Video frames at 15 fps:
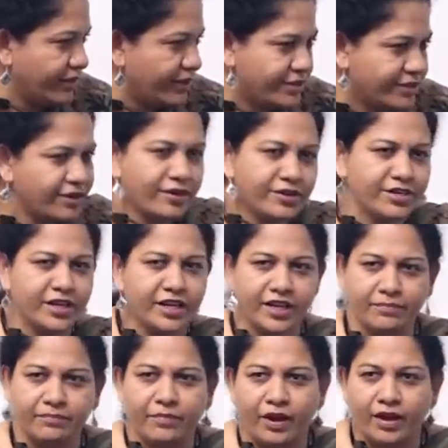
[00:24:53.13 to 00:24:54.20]
He's not really
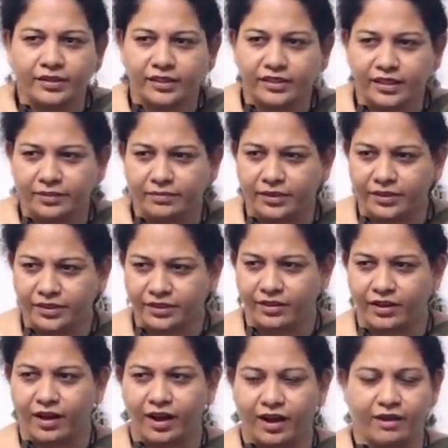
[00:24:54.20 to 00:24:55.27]
bothered about you
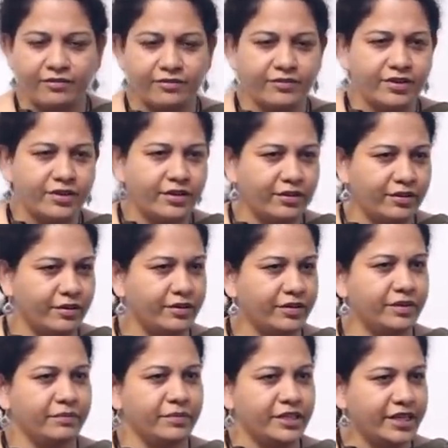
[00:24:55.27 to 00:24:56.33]
know, how you know,
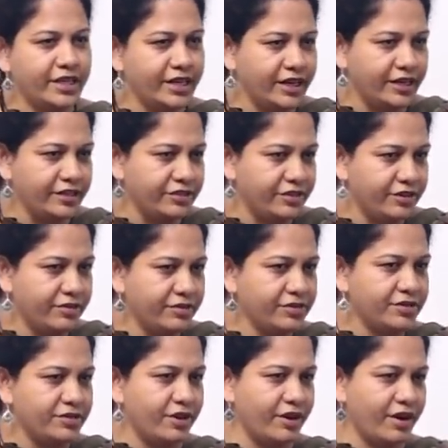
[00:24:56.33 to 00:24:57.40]
the material is
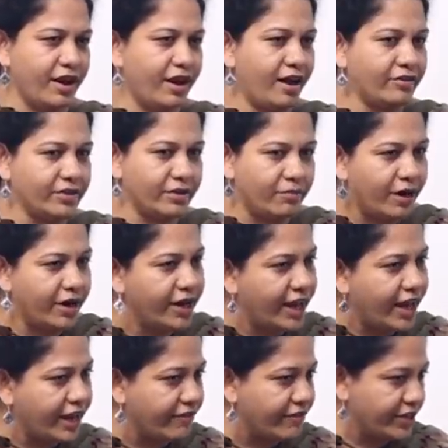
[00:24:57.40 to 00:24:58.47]
used or how the body
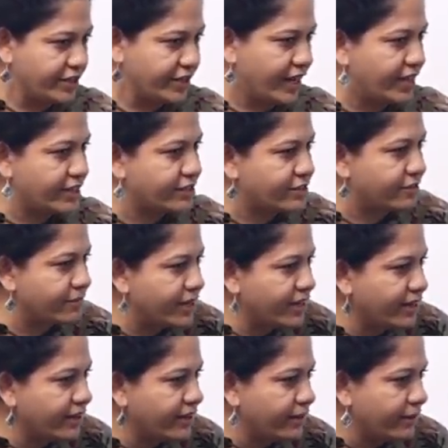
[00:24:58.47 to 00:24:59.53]
language has to
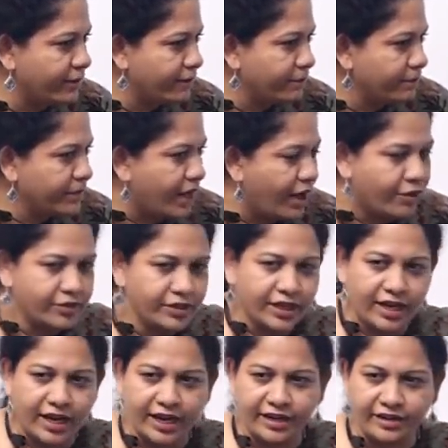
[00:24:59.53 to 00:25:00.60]
be, how the
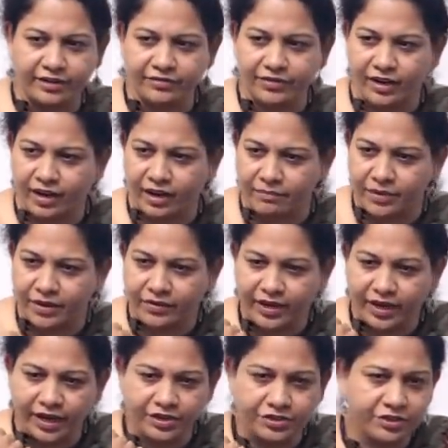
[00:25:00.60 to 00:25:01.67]
kind of you know,
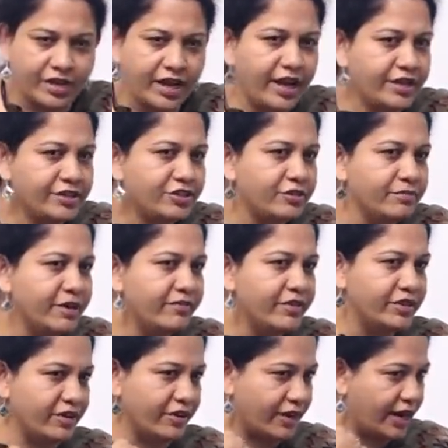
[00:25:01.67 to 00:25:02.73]
communication has to be with your